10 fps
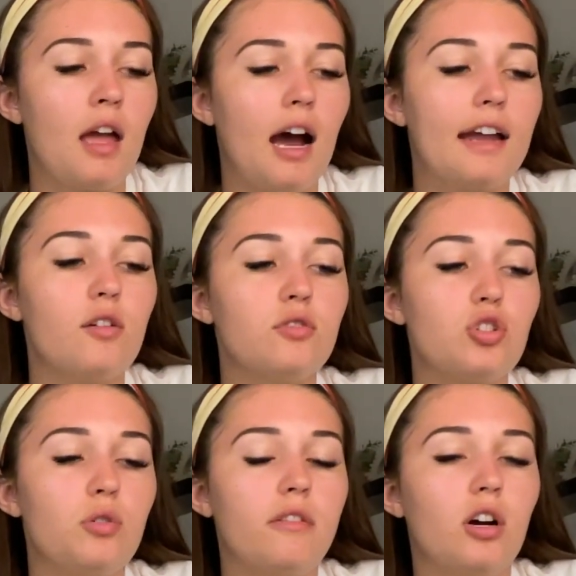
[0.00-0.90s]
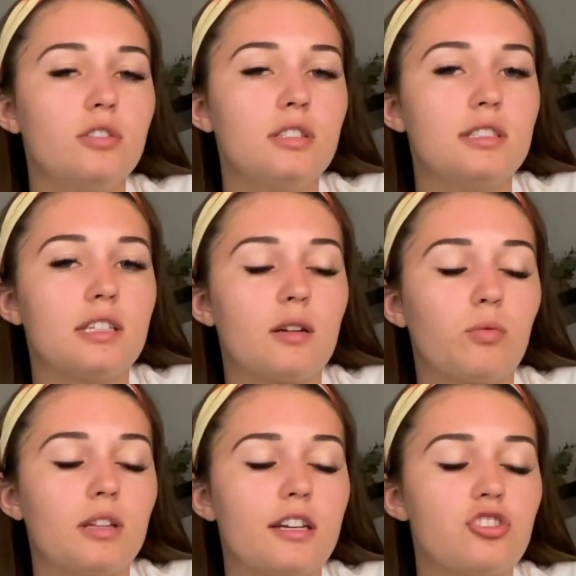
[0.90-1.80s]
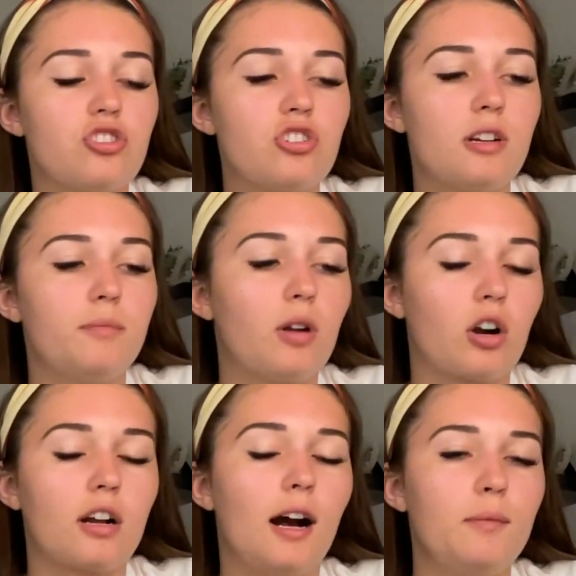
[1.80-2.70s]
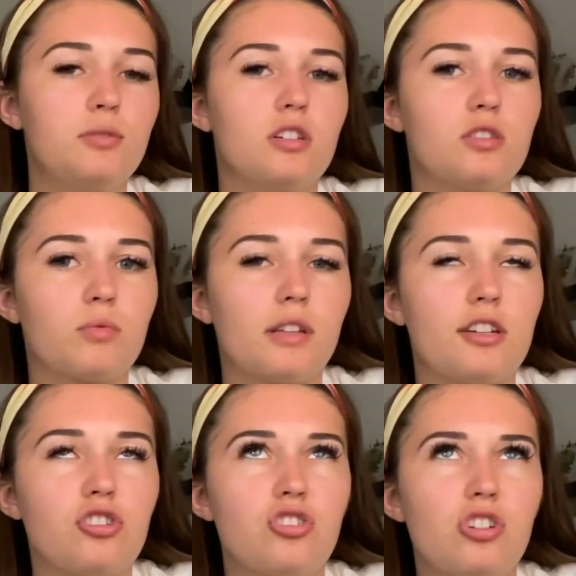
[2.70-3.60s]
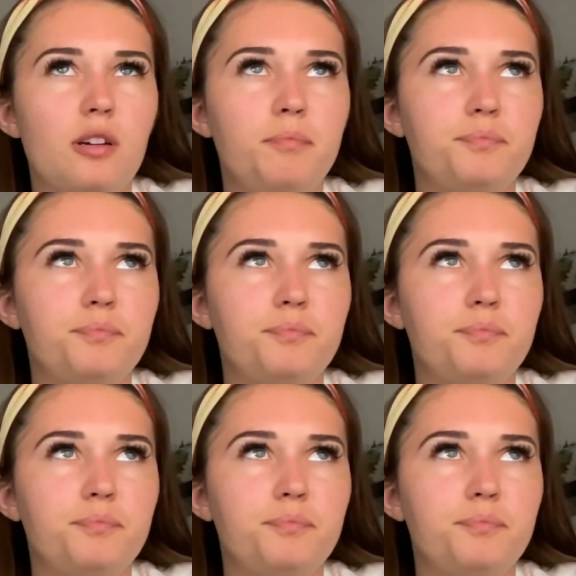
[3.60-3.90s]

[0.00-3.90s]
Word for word: I know two of ghosts, it's like relationship, or cups is relationship.